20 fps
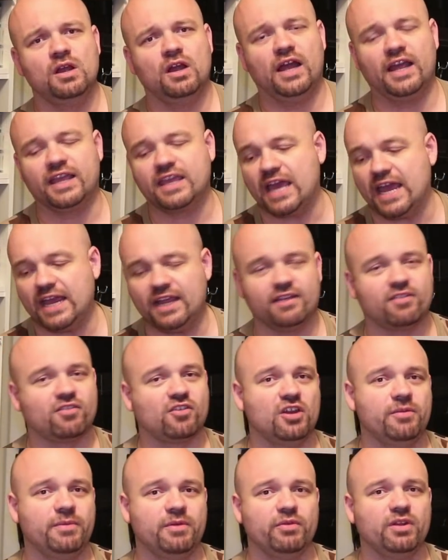Okay, it's
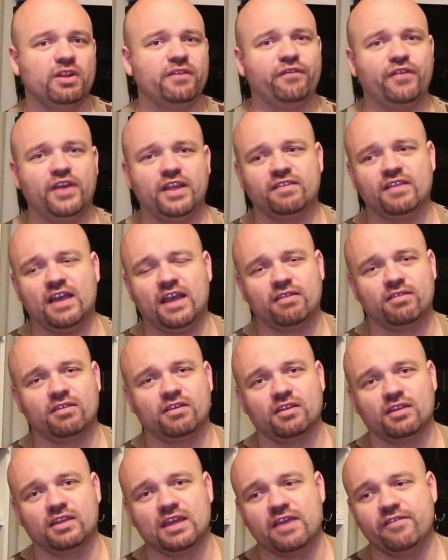going to be really
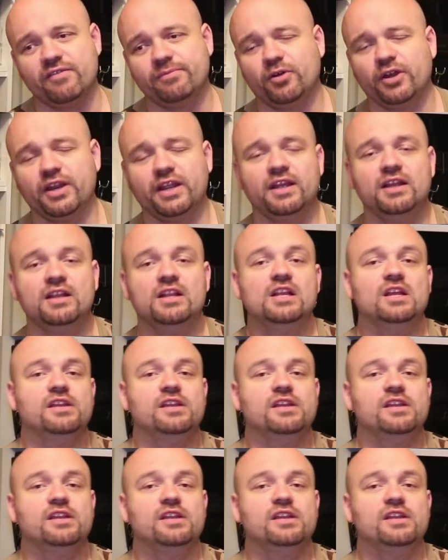fantastic, okay, everybody?